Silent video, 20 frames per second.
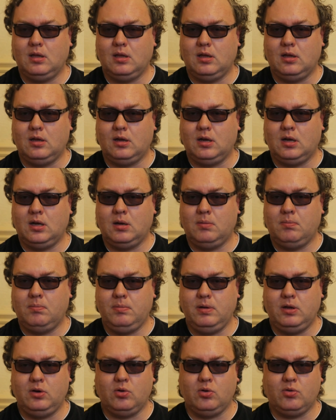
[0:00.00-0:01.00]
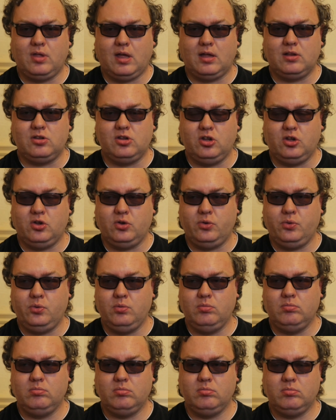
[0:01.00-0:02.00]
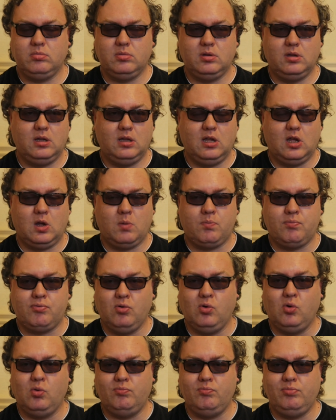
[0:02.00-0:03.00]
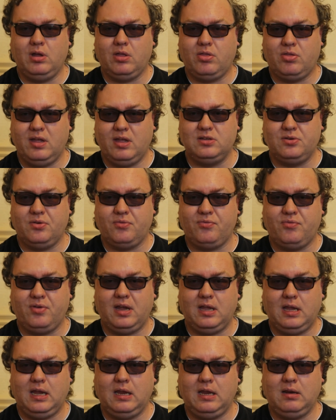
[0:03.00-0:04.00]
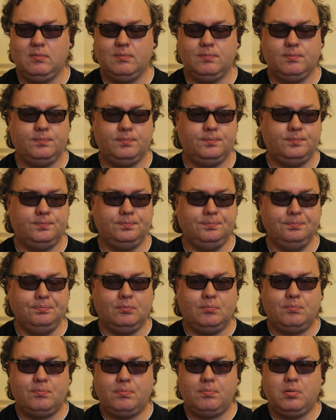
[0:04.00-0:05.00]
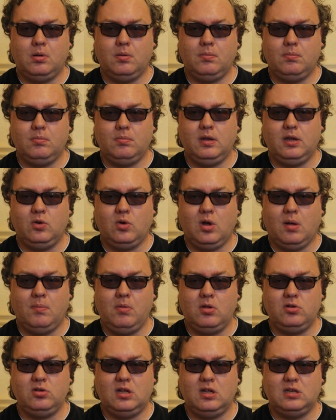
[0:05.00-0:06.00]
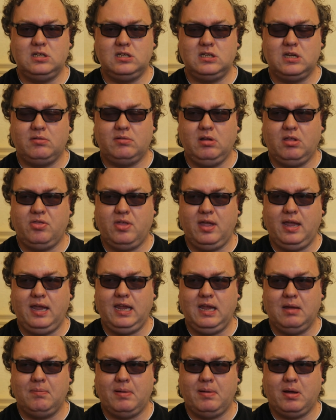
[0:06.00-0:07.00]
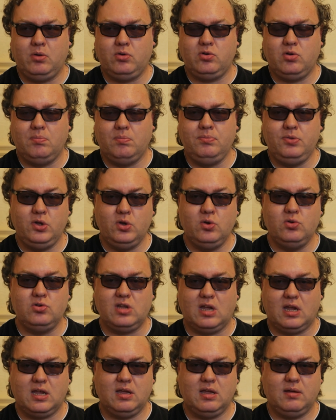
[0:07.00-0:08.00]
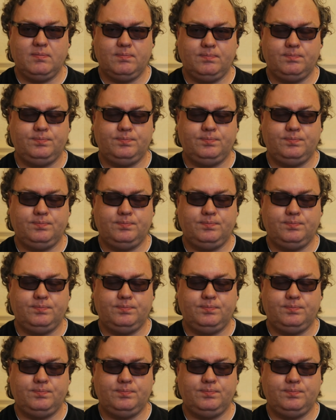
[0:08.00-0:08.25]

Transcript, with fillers: uh, you know that to appropriate things that fit in but you know I'm not necessarily thinking about music